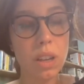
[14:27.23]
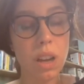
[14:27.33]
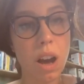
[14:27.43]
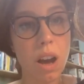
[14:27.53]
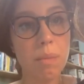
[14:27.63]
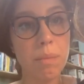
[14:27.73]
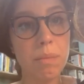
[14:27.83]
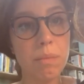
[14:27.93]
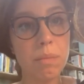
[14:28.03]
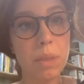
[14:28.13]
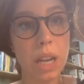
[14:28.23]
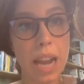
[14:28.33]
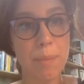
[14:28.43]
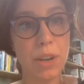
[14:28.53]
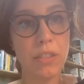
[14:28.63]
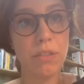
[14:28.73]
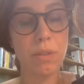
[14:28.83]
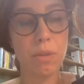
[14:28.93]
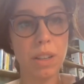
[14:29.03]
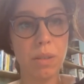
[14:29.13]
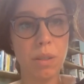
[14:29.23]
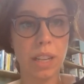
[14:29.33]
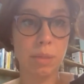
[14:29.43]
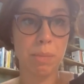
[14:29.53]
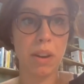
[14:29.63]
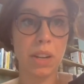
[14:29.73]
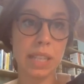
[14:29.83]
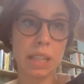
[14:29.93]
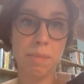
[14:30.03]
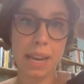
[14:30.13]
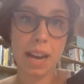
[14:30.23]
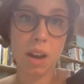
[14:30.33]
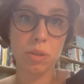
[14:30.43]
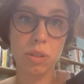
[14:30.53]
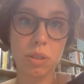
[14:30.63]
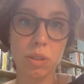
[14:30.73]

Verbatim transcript: um, collaborative experience at the bakehouse.